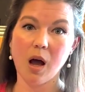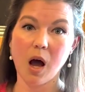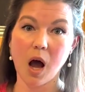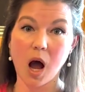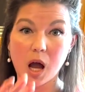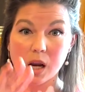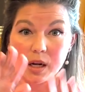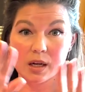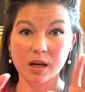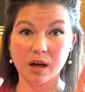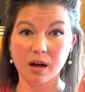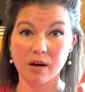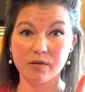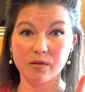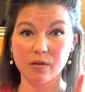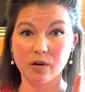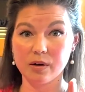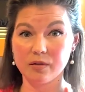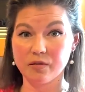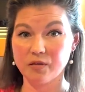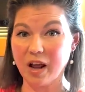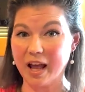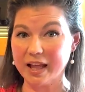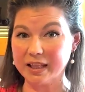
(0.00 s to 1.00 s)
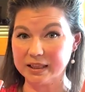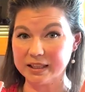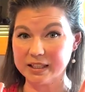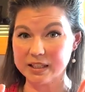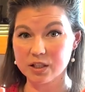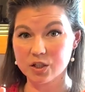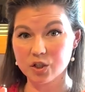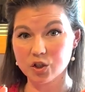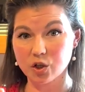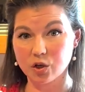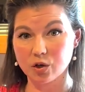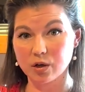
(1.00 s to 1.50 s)
Uncover it at
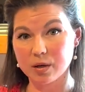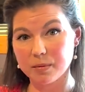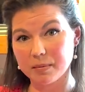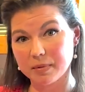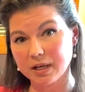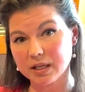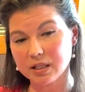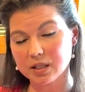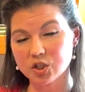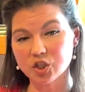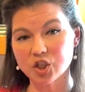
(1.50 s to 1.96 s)
least 30 minutes.